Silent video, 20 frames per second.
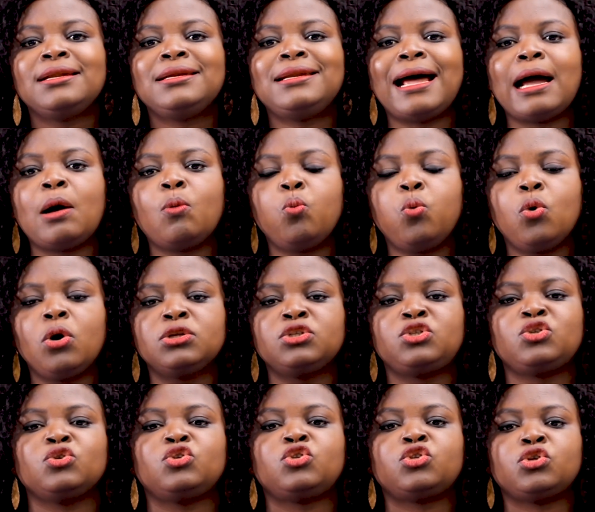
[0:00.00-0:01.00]
want
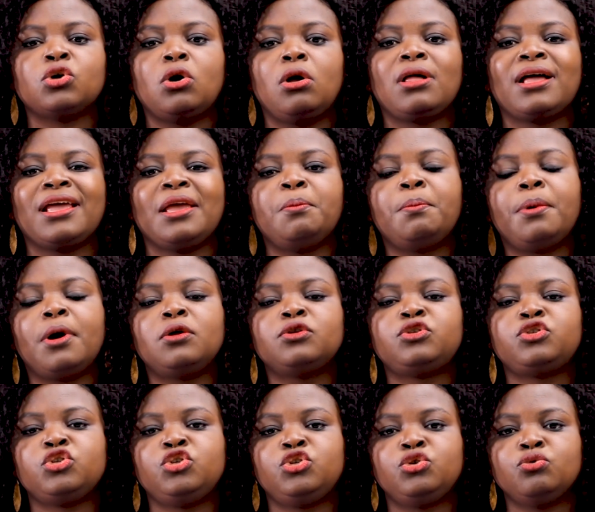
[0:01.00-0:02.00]
to talk
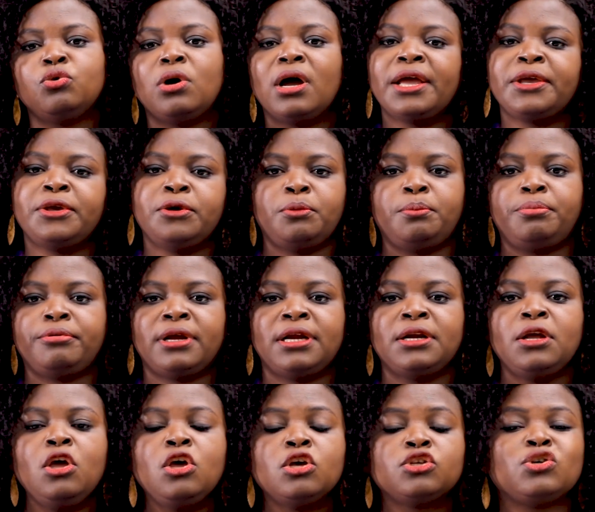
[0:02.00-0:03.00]
about you and your brand.
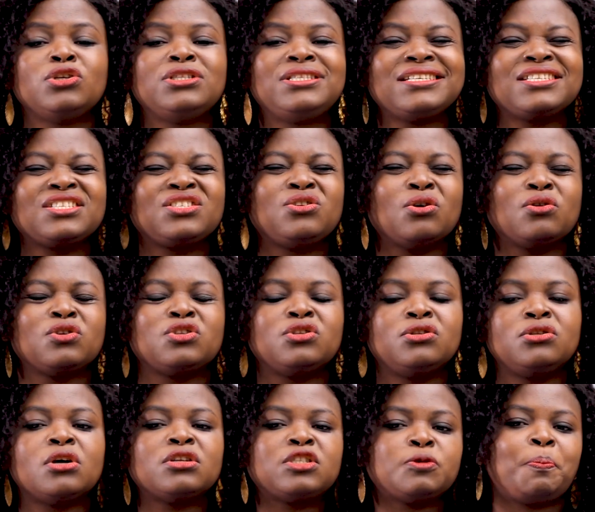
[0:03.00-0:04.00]
So this does
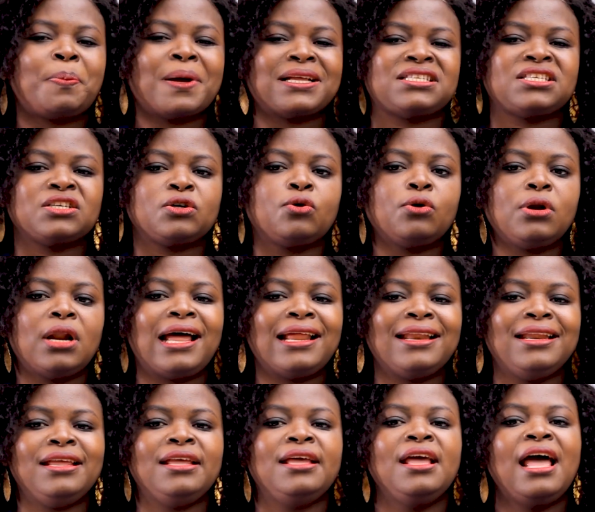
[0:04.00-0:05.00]
not
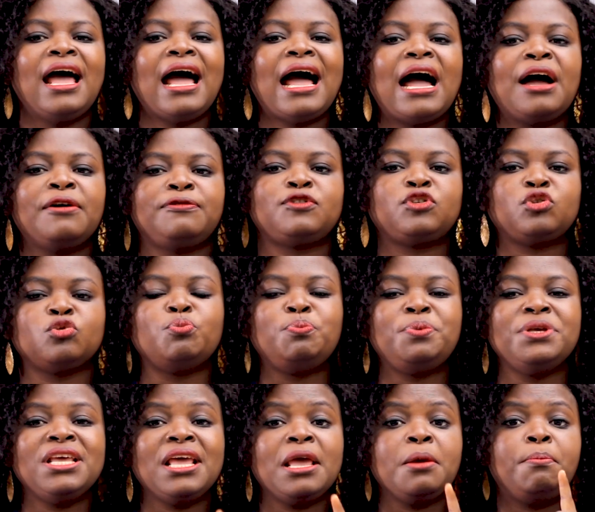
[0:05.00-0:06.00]
particularly have to
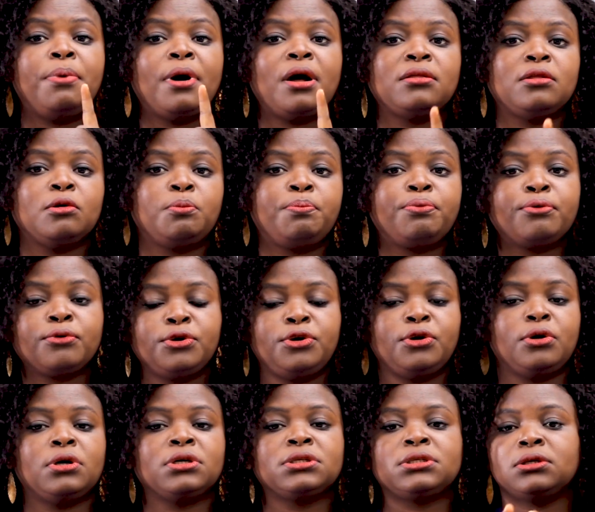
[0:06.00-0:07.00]
be about the
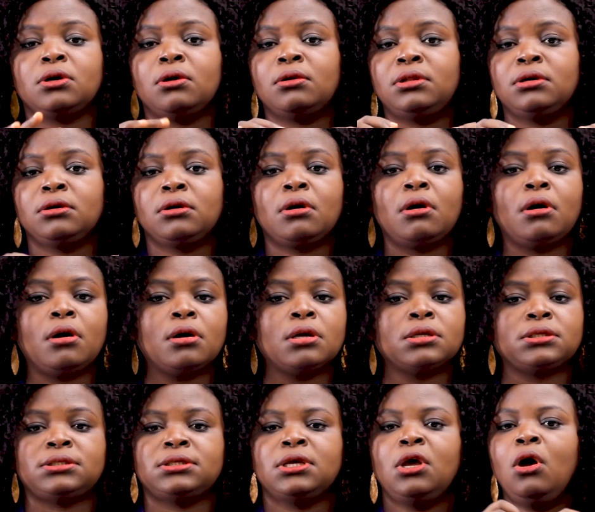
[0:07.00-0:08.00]
product or the
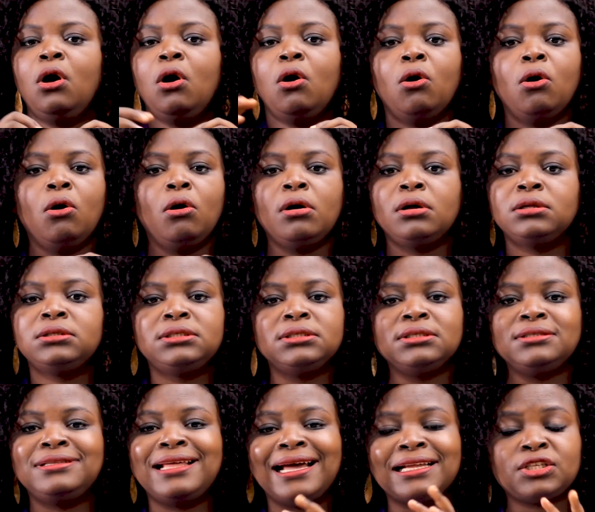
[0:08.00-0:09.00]
course or
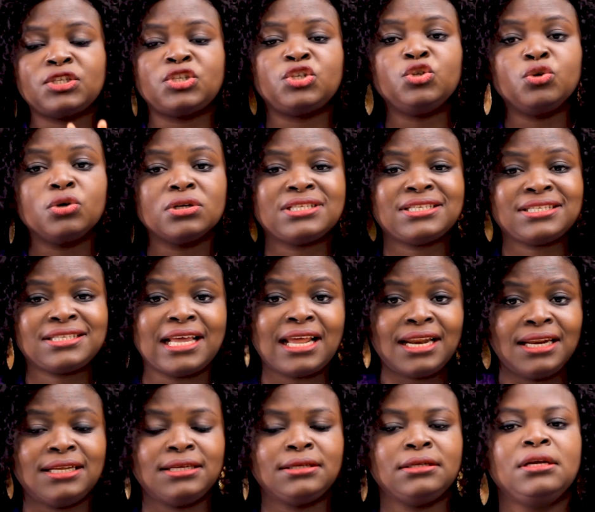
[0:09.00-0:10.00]
that you're
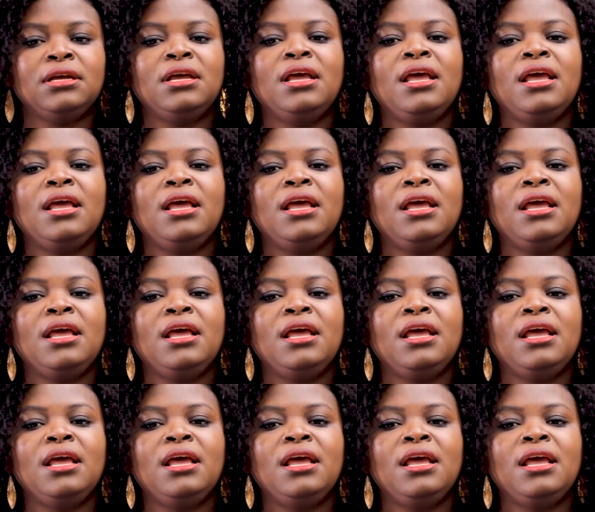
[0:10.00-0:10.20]
selling.